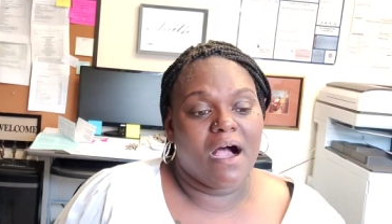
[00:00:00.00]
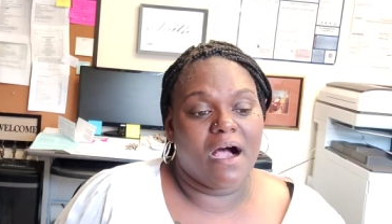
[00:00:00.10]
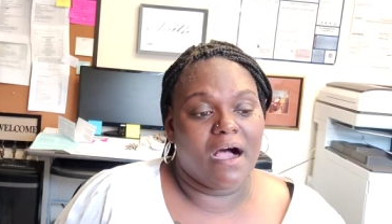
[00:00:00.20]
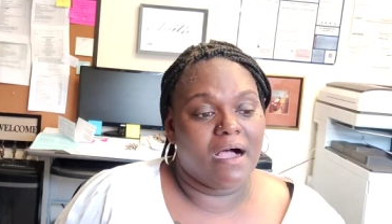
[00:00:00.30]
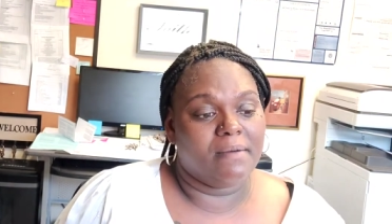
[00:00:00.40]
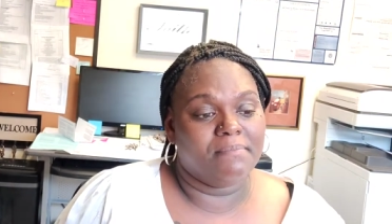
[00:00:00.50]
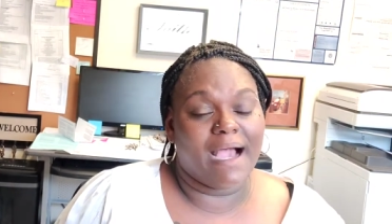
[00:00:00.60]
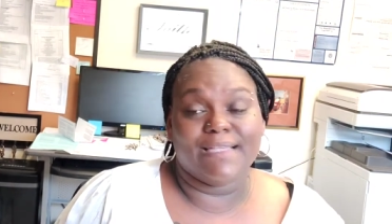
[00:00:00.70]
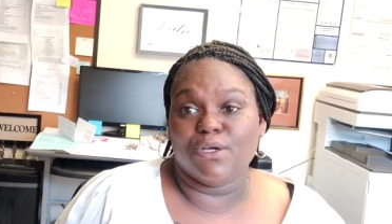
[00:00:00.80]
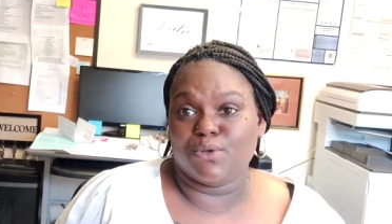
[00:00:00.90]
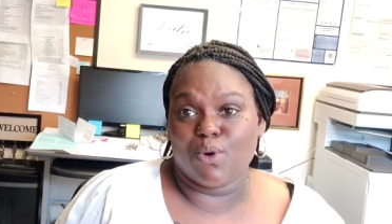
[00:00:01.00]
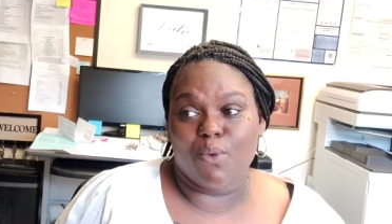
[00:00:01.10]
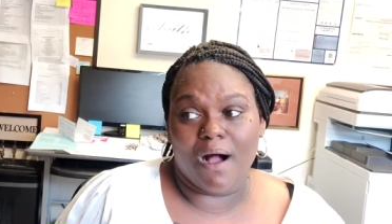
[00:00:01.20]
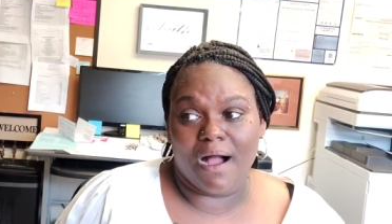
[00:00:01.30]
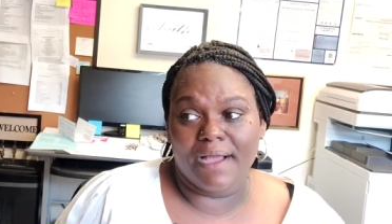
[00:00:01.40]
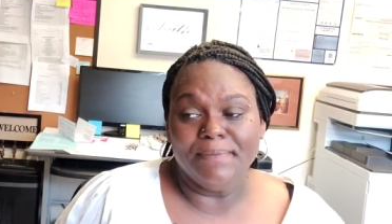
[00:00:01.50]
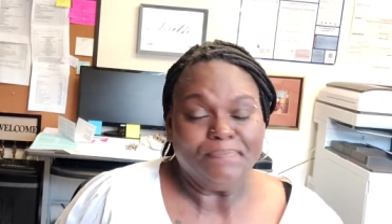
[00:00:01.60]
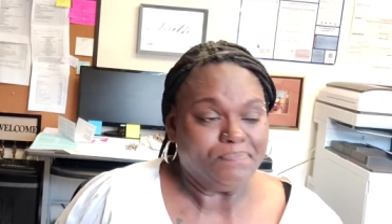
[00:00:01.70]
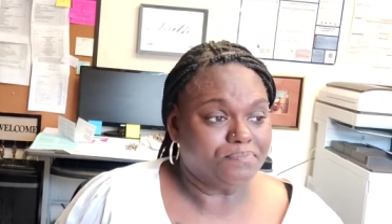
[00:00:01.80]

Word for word: Um, I don't know why.